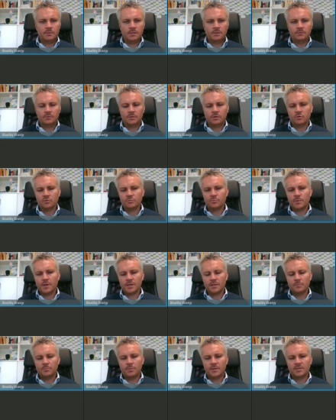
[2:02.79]
storage
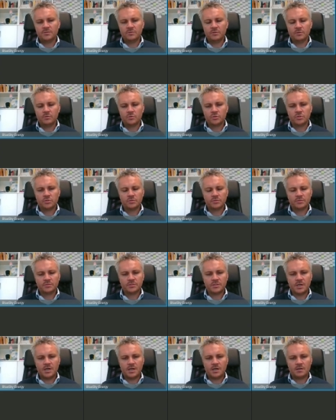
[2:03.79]
solutions which are
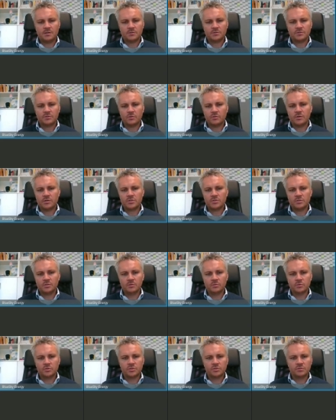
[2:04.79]
including the
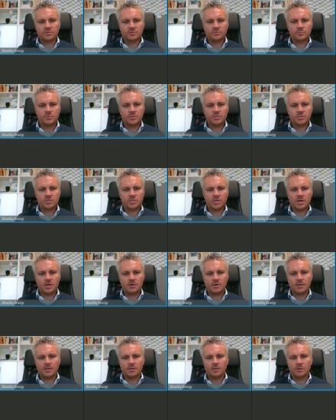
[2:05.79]
inverters and energy
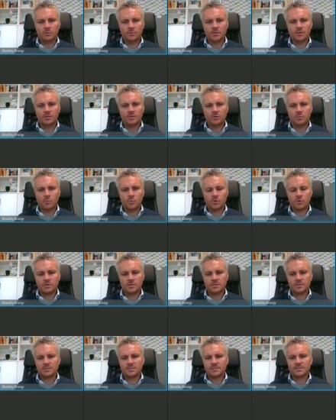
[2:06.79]
management systems.
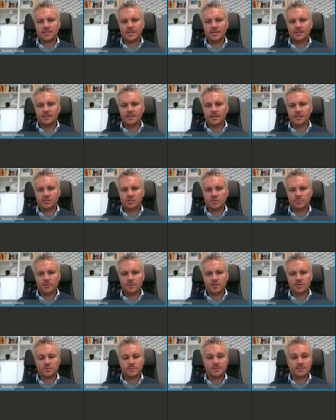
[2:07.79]
We've got a
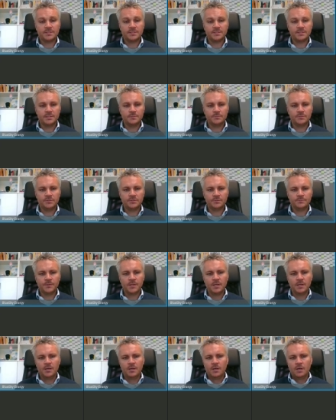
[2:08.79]
GREENROCK Home
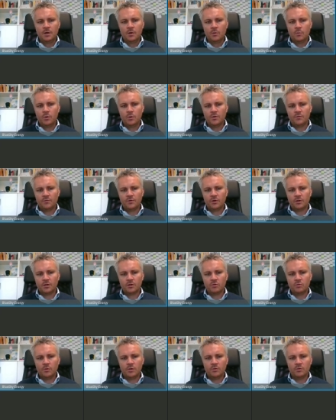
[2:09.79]
product line starting
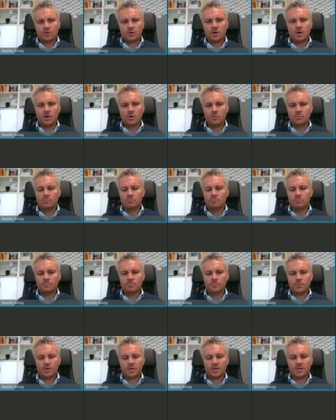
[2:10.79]
from 5 kilowatt hours
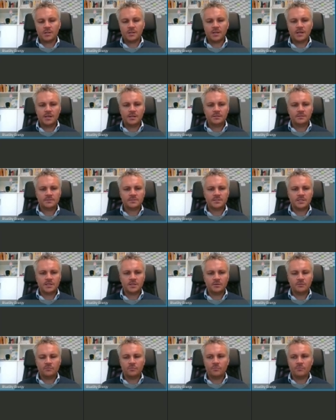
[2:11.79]
to 30 kilowatt
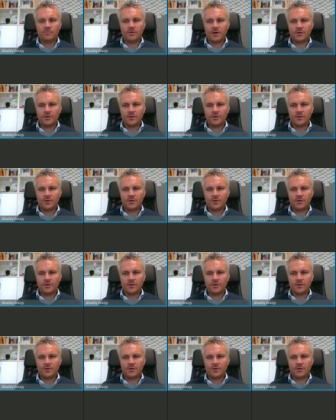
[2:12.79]
hours.